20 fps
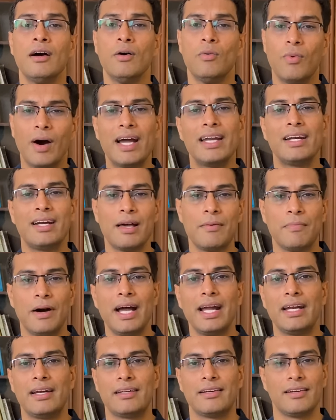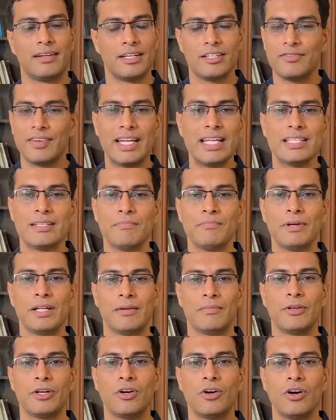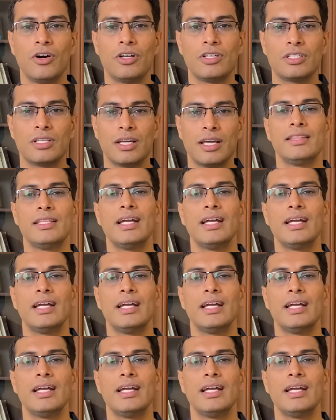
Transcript: Why did I buy it? It's very simple, because